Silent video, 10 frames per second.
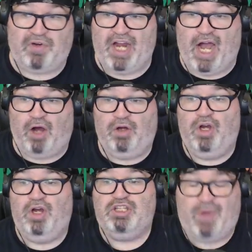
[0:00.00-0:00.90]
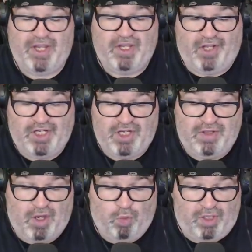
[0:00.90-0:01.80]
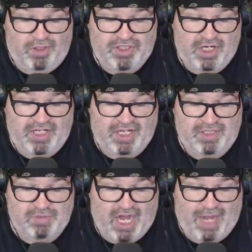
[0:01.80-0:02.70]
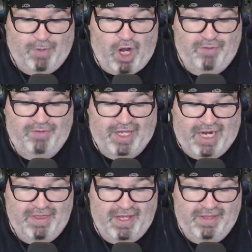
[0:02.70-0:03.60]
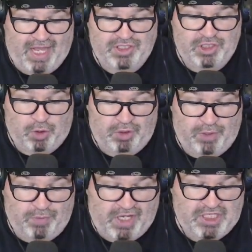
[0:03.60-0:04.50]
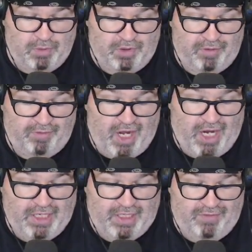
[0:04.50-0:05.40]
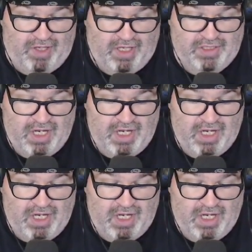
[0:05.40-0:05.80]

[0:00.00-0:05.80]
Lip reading: Now, speculation that Will is going to take some time off, and I think that's totally reasonable and fine if he